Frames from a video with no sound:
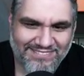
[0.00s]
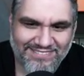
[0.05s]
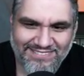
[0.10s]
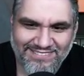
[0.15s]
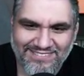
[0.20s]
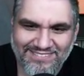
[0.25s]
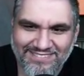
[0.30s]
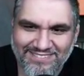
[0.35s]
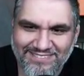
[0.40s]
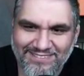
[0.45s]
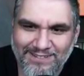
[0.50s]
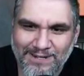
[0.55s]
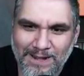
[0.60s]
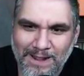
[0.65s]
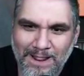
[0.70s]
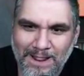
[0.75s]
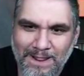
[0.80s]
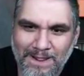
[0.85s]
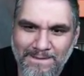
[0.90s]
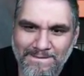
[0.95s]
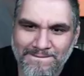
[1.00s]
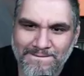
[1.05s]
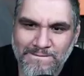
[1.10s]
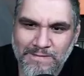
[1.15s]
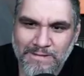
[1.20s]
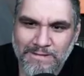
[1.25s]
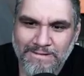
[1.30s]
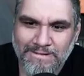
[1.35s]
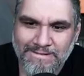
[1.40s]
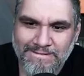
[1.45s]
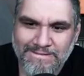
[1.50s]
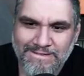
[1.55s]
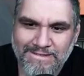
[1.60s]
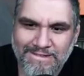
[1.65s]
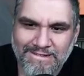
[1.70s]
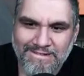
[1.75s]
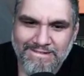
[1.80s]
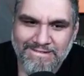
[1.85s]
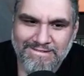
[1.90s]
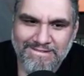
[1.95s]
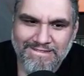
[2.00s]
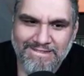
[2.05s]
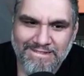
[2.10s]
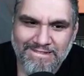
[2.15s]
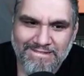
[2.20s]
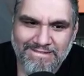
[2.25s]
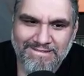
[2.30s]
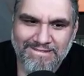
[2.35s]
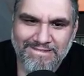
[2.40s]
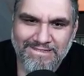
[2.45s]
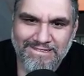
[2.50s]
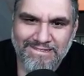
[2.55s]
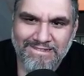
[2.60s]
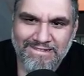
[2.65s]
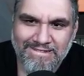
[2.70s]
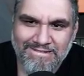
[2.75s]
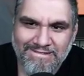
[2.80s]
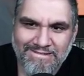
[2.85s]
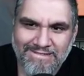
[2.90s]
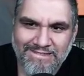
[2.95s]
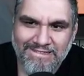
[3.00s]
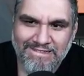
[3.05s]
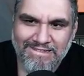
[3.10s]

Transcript: I mean, we could draw like I don't know. We'll see what happens. I guess.